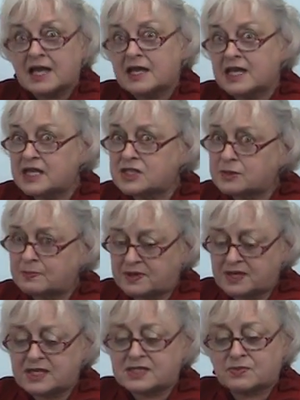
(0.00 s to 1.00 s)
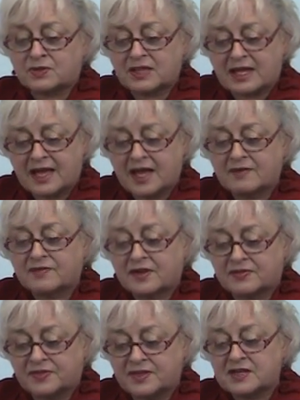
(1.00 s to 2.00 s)
each piece will have
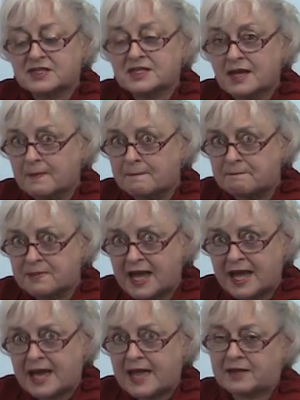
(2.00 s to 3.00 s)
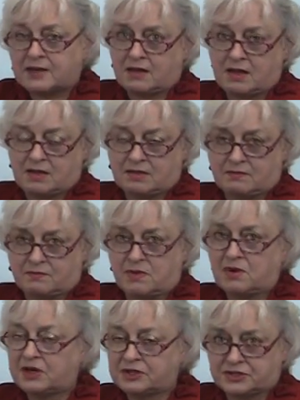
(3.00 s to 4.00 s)
this back
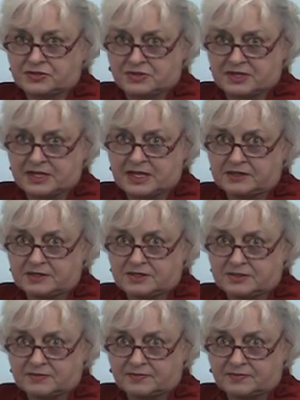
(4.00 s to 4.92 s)
marked on it.